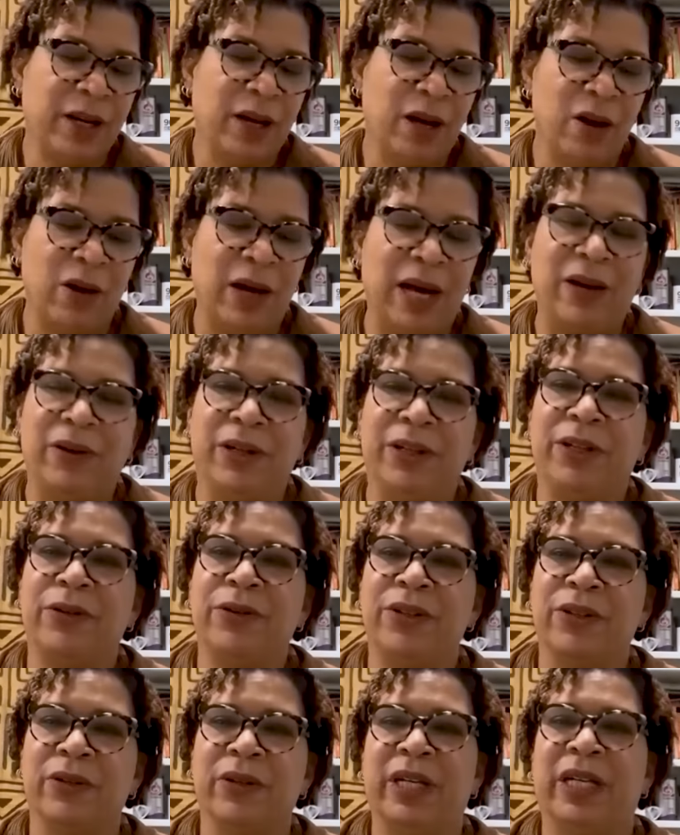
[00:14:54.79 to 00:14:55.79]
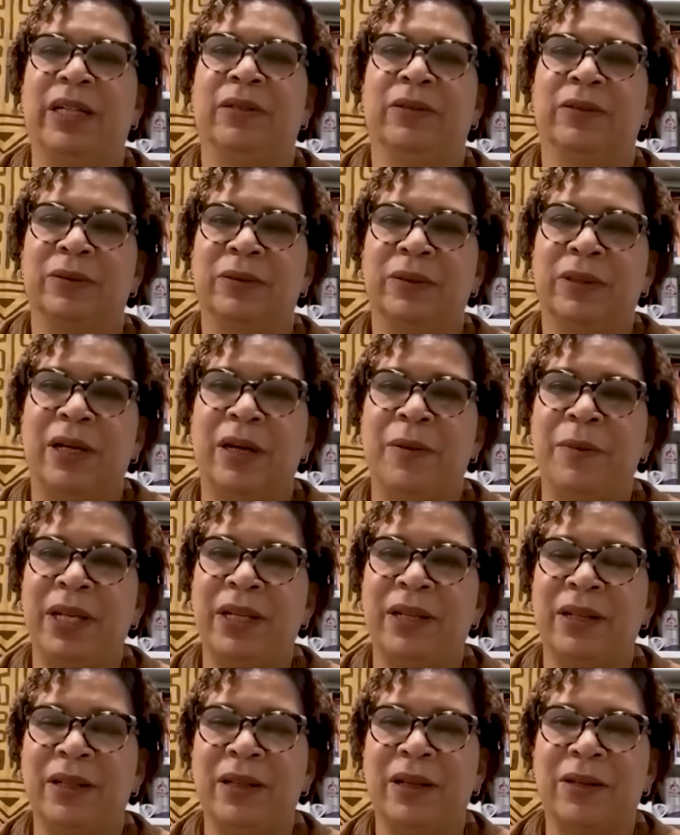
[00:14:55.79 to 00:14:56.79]
let you go, how are you doing? I
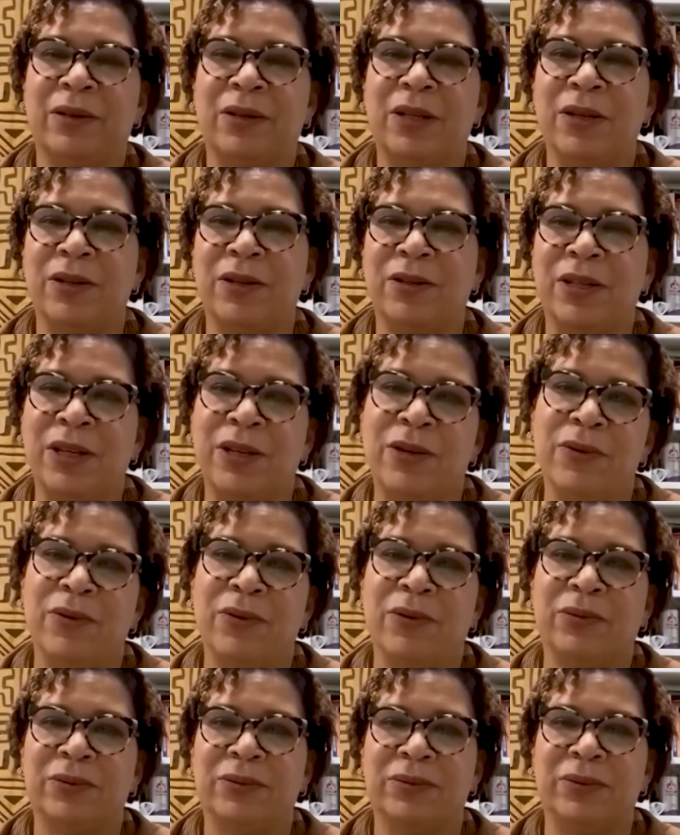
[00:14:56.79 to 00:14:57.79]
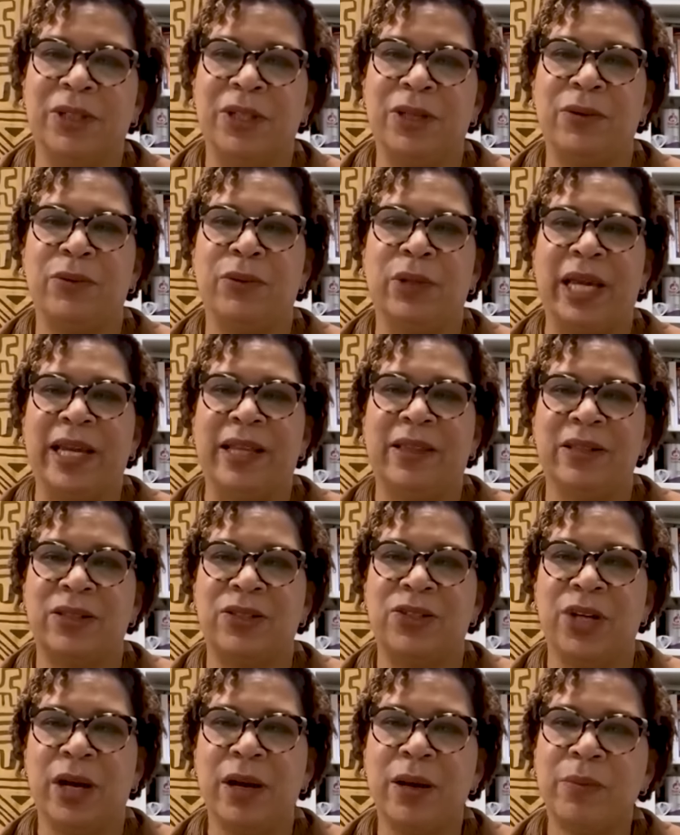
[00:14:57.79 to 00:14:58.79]
mean, uh, do, do you do you like
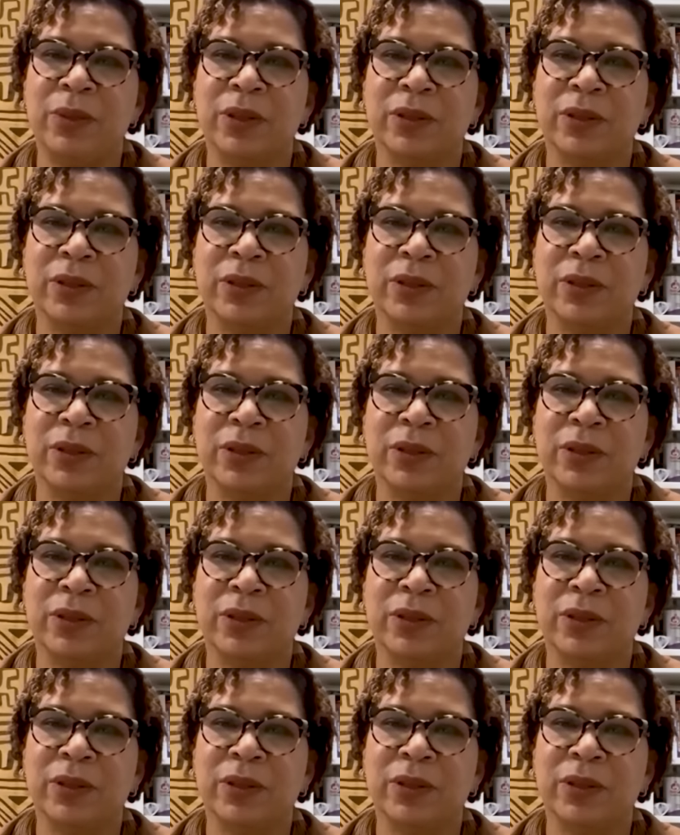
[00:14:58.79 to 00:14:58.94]
this job?